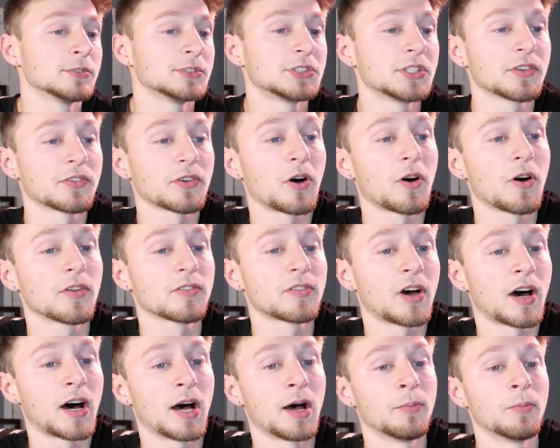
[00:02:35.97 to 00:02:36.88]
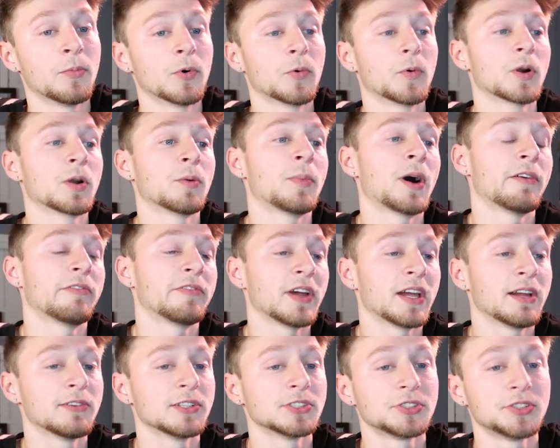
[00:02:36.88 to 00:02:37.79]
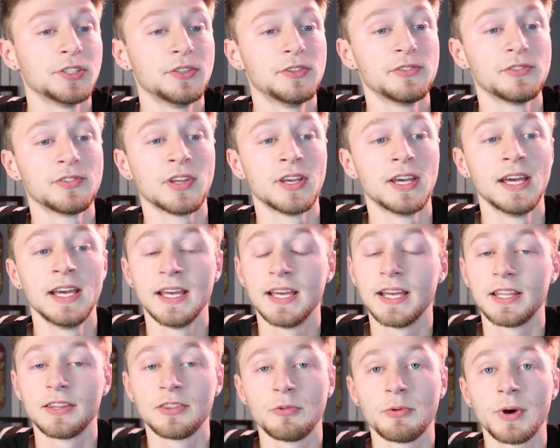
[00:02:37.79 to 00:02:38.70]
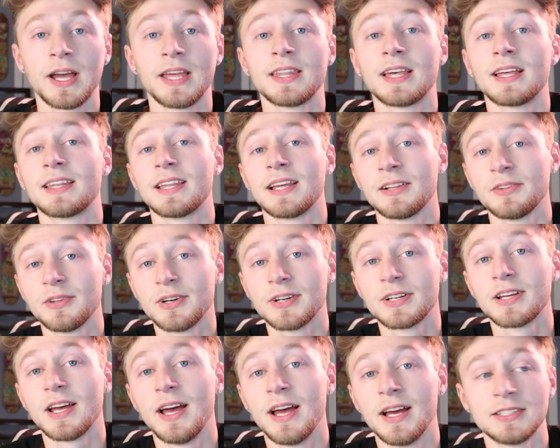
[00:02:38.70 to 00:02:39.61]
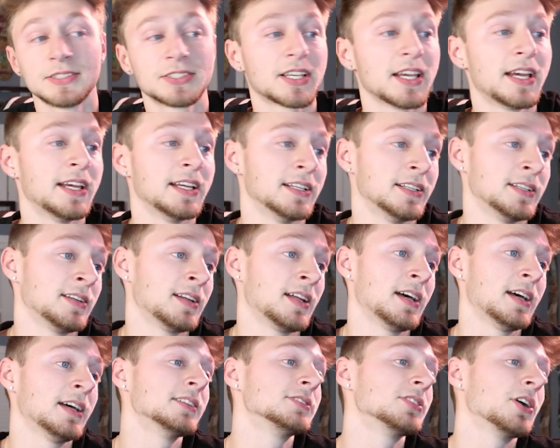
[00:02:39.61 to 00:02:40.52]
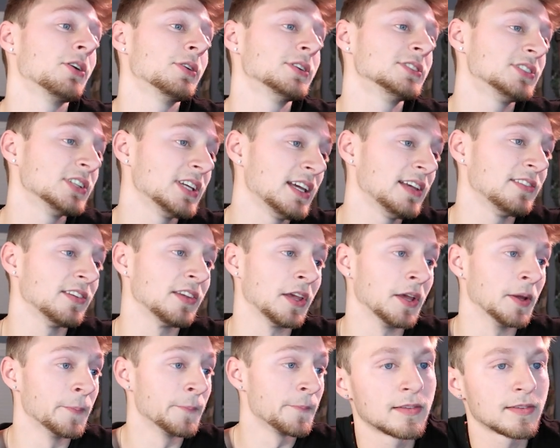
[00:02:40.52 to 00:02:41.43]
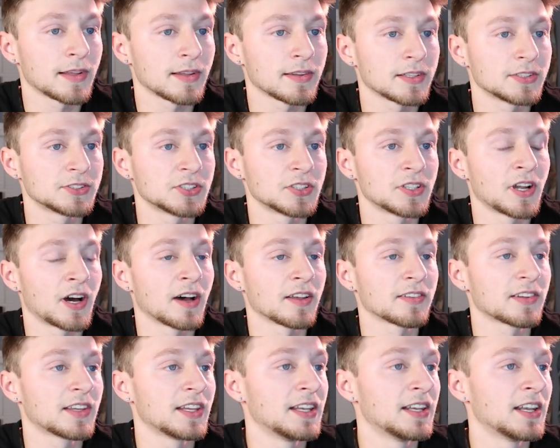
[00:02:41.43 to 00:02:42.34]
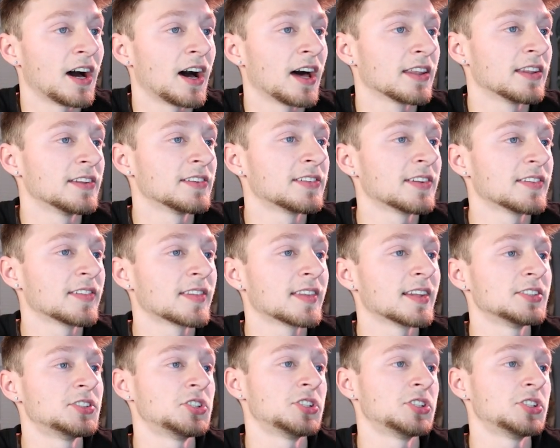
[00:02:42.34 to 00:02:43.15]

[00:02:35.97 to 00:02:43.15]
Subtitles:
is just all time one of my favorite shoes in the way that they look and skate. So it's easy. Is that the Janoski? Nah, this is the